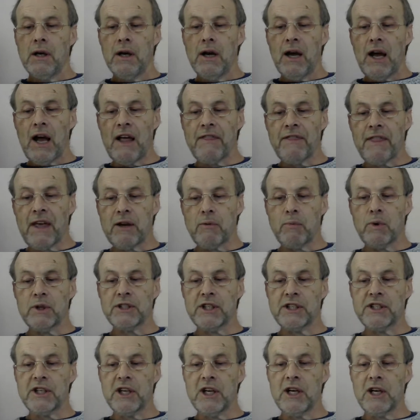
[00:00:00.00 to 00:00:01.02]
And they were
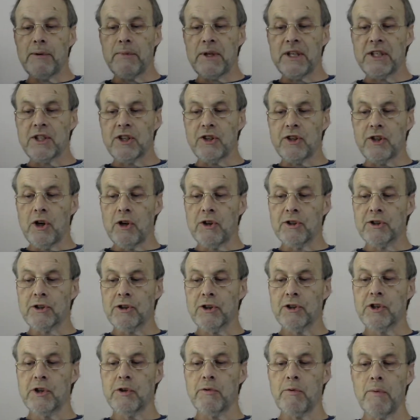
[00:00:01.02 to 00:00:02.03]
determined not
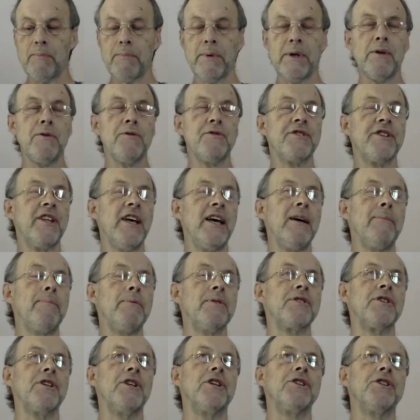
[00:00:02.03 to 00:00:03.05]
to abuse their
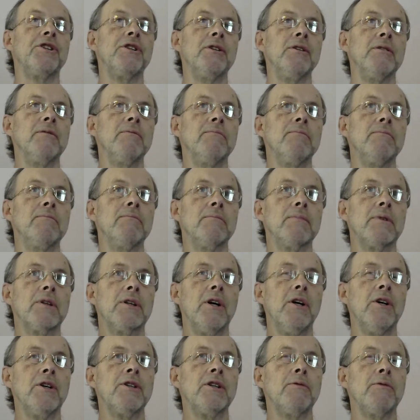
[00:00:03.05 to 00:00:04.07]
position.
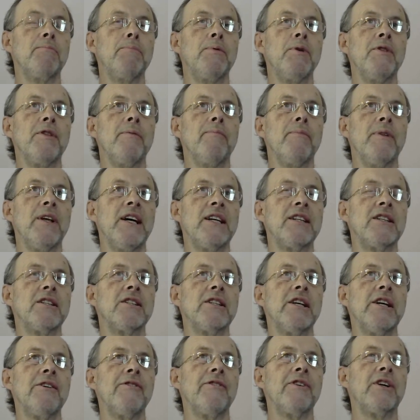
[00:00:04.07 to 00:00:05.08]
God had put them there to
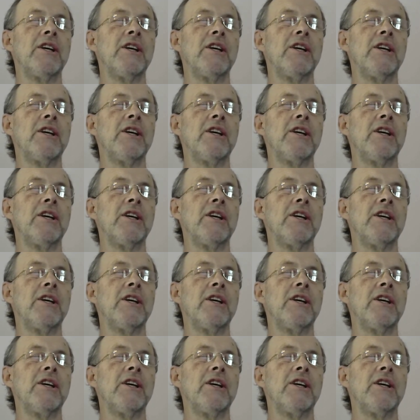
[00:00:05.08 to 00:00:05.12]
tell the